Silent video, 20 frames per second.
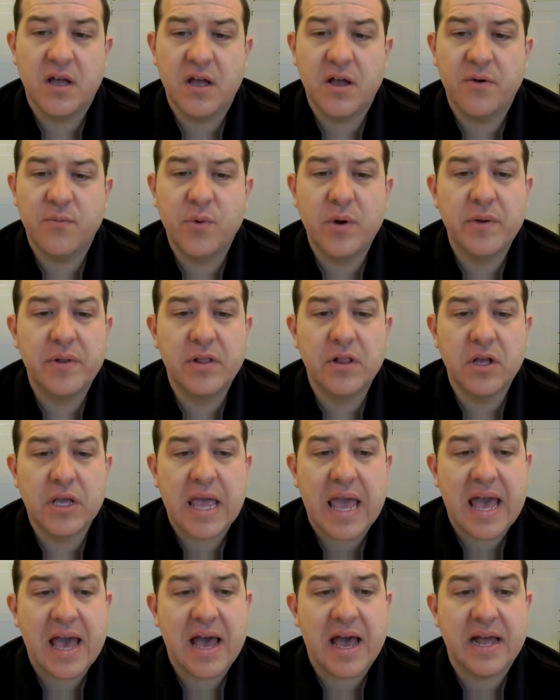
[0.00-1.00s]
We would
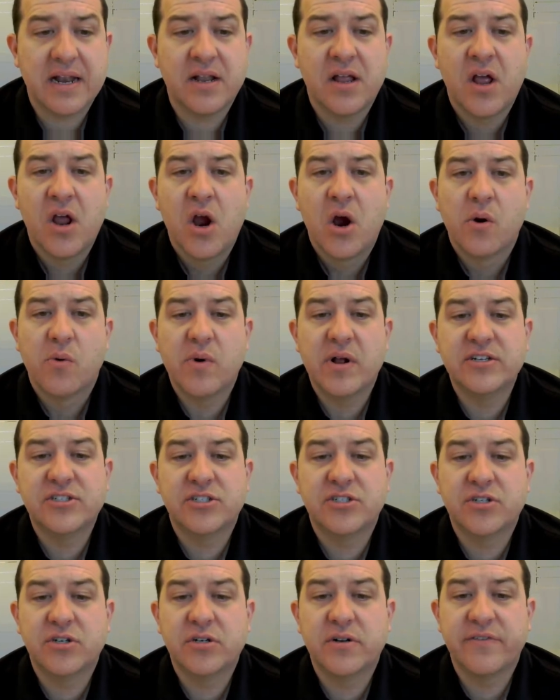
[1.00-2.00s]
look at
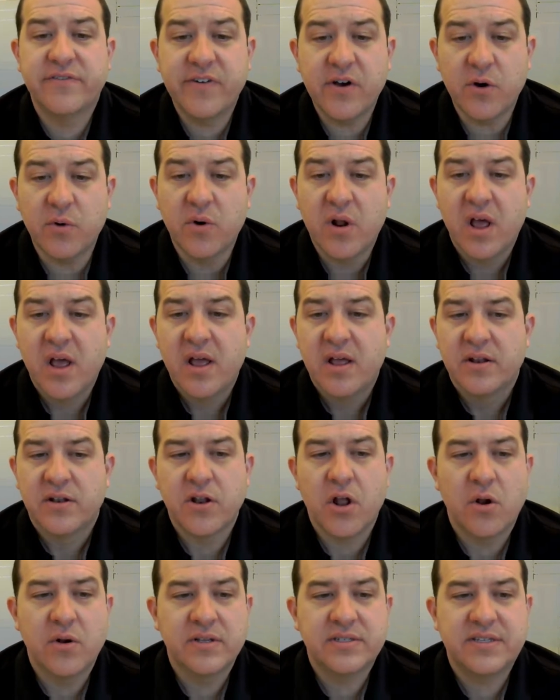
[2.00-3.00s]
registered to vote.
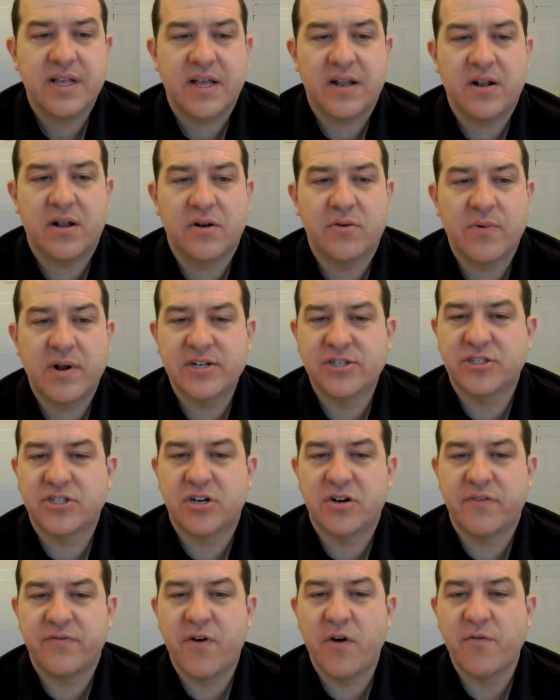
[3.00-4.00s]
Notice that on
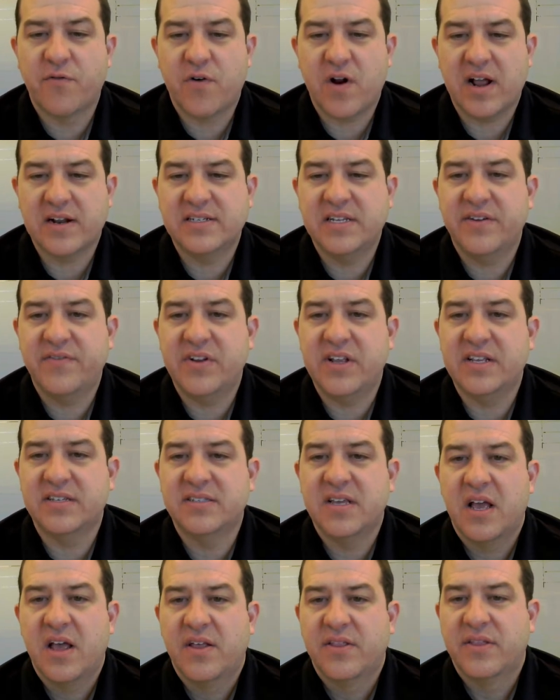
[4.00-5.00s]
registered to vote for
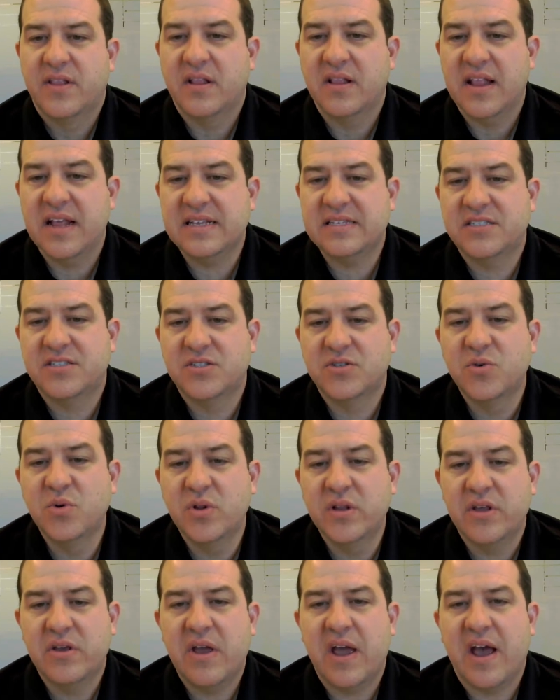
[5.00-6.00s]
activities, the less
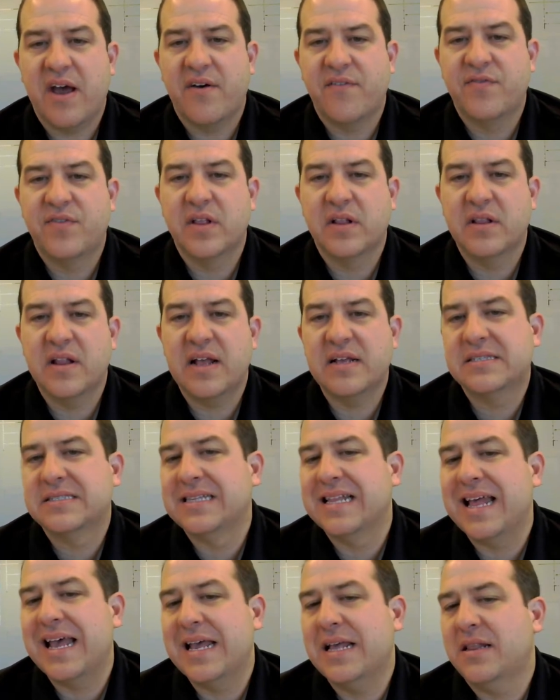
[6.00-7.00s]
schooling you have, the
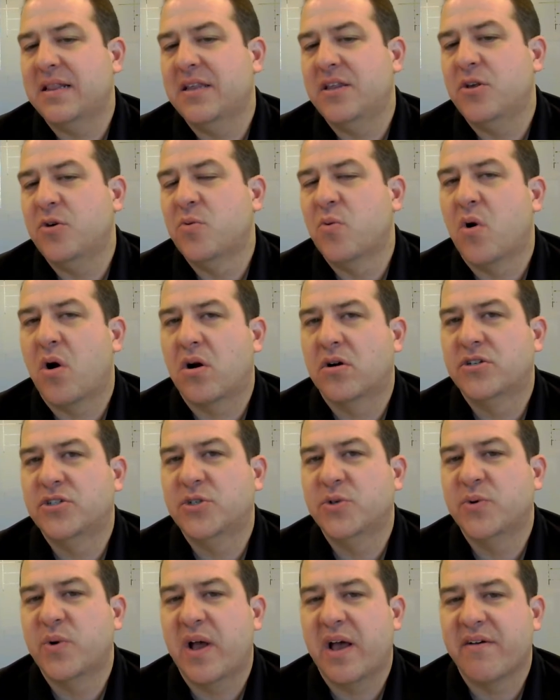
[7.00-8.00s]
less likely you are
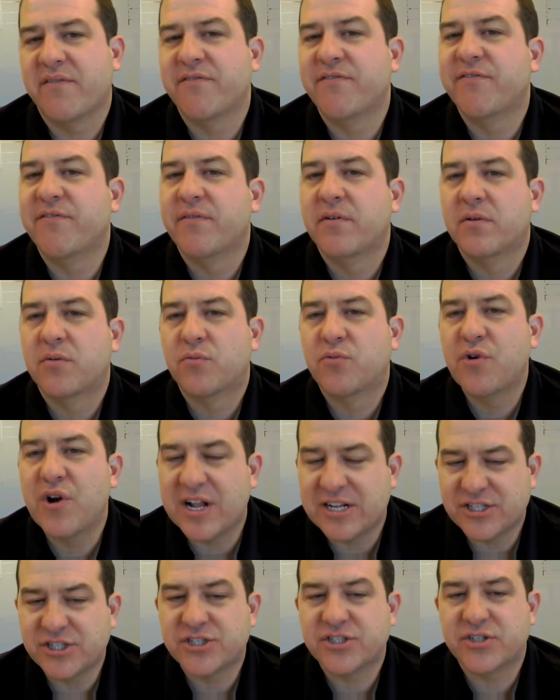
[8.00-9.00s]
to have
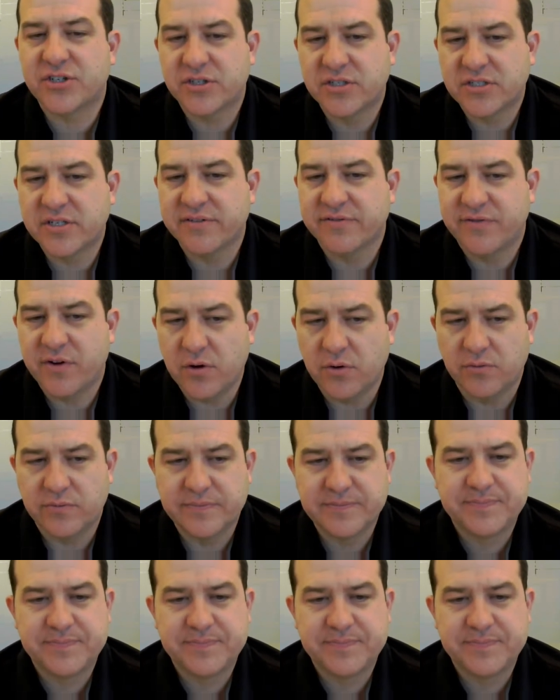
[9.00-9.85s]
registered to vote.